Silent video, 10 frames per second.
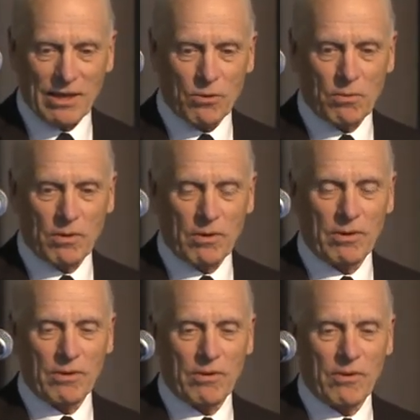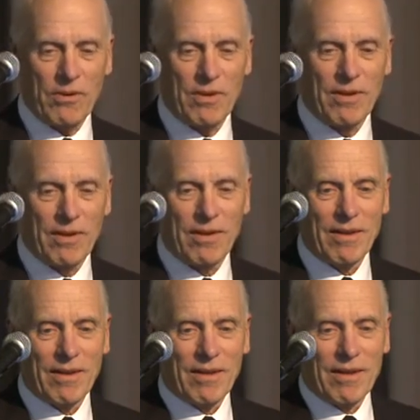to
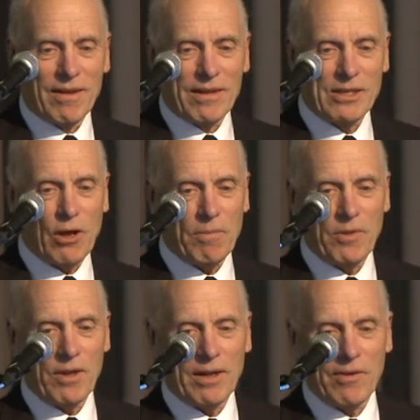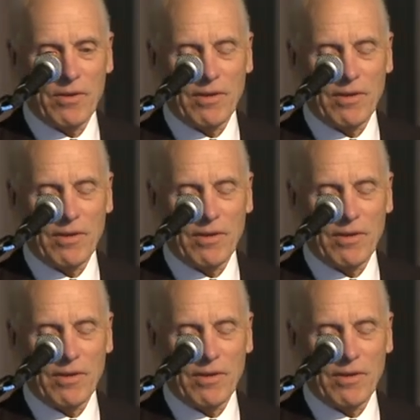stop the